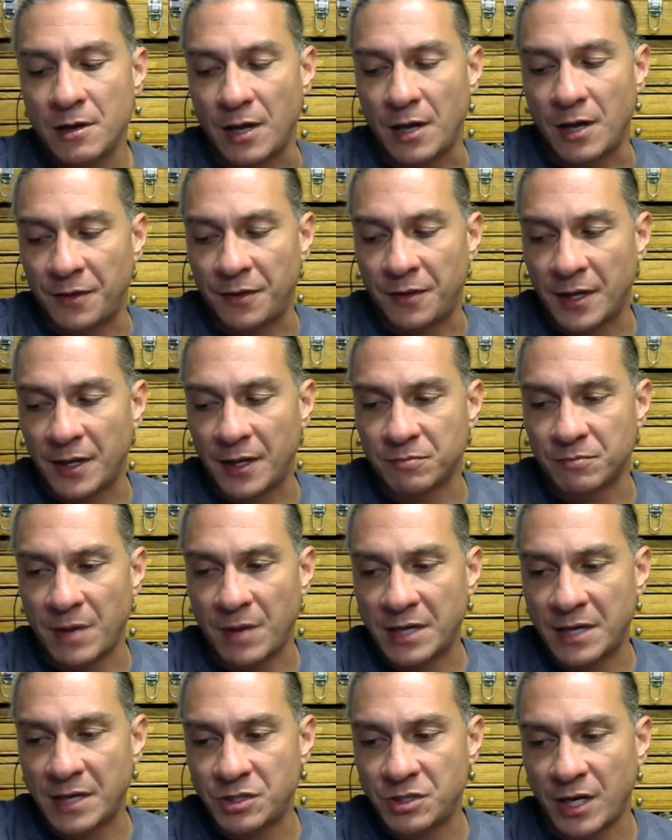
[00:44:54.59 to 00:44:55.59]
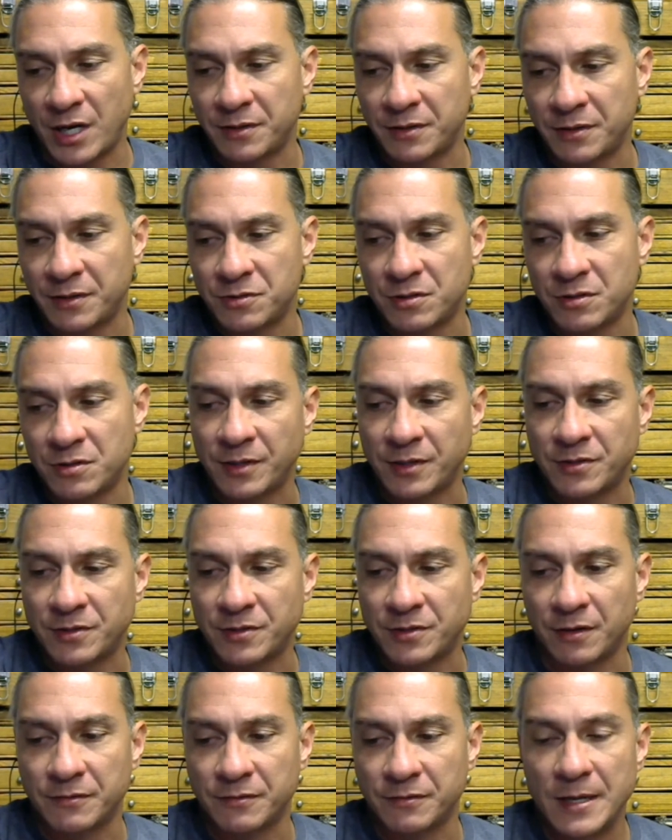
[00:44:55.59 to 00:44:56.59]
And that's my challenge to
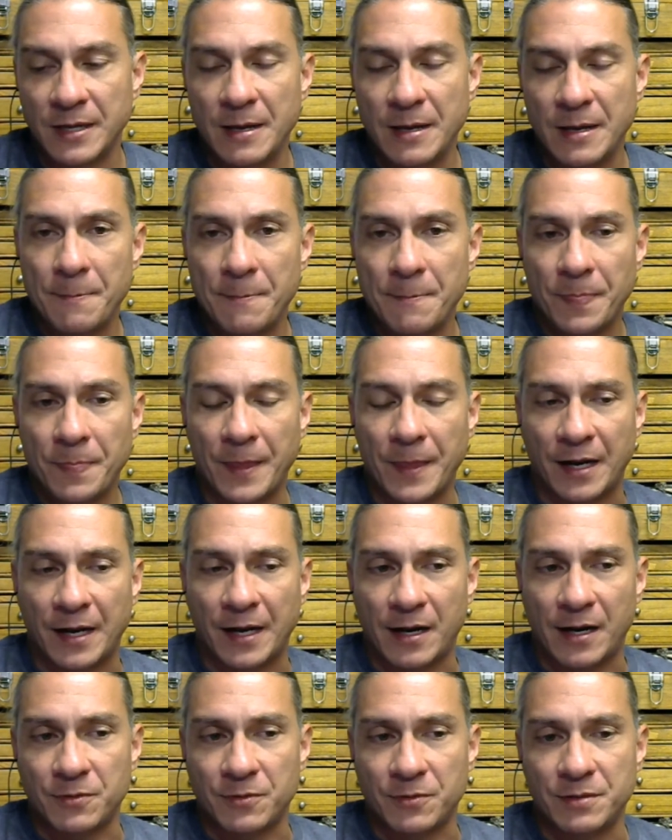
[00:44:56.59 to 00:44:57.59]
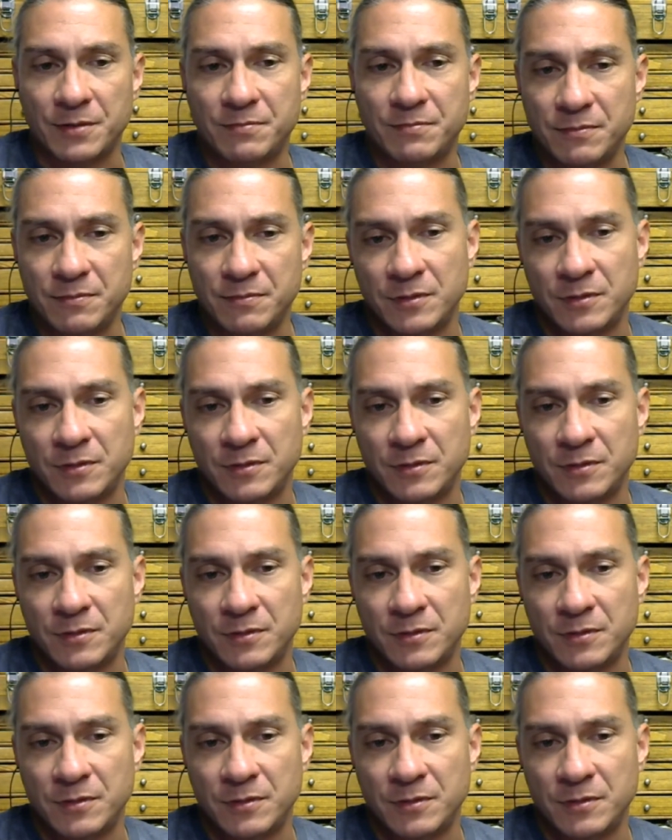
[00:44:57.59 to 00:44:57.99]
myself. And I would,